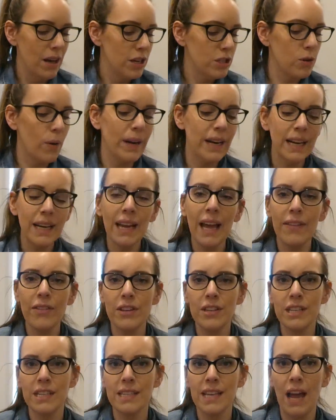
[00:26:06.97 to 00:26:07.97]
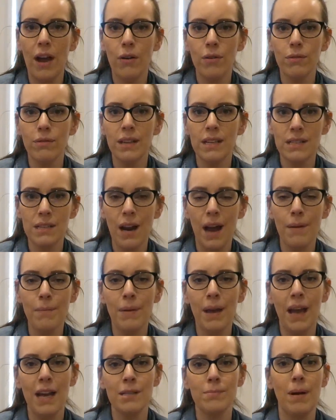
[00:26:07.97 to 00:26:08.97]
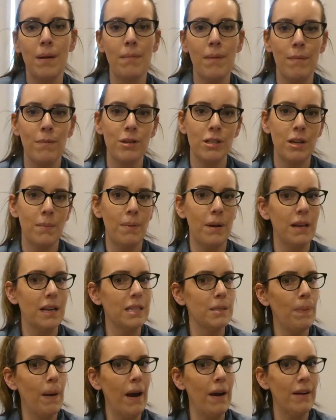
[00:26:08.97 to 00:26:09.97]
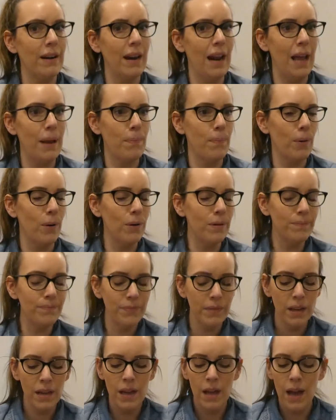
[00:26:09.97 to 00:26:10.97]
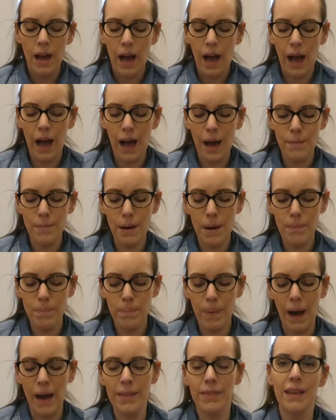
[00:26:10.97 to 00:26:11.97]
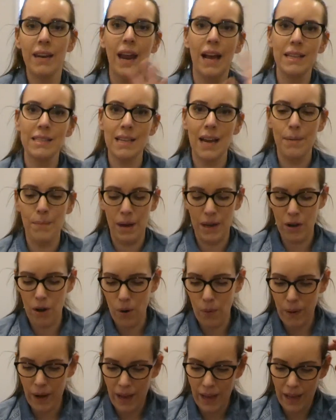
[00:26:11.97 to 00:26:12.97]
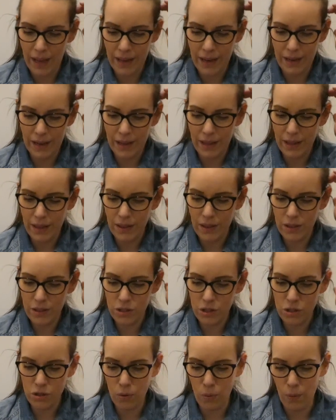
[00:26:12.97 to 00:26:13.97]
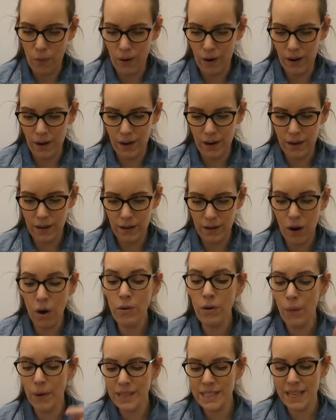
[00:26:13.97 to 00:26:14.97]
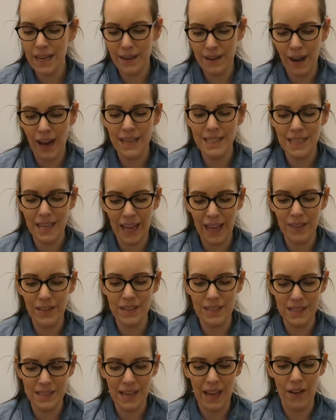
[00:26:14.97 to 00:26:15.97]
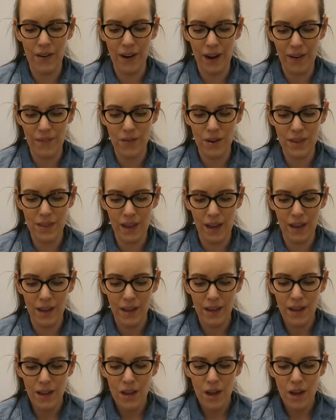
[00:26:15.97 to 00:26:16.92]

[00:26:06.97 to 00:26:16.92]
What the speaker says: So I didn't get the discount this time because my membership had expired in April. But the next time I go in the store, oh no, I did get the discount on everything.